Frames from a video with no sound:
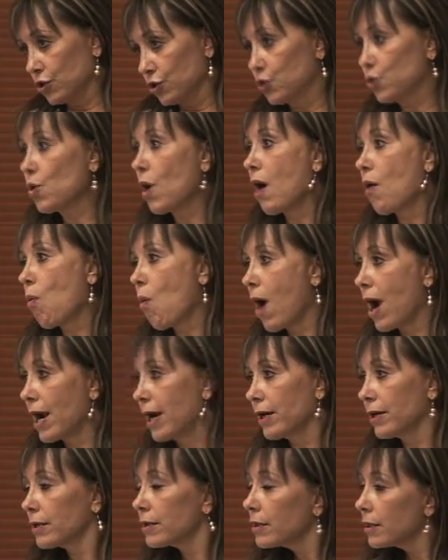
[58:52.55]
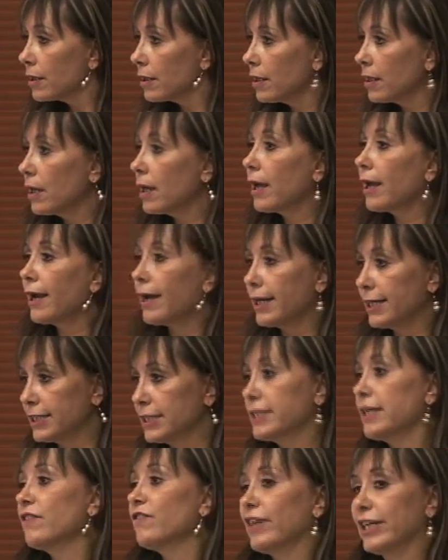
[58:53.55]
to our uh,
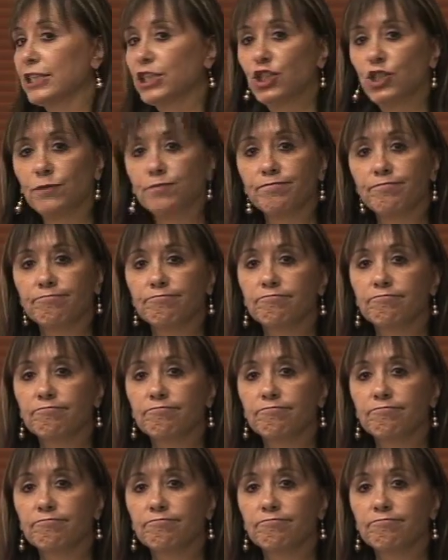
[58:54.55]
intervention.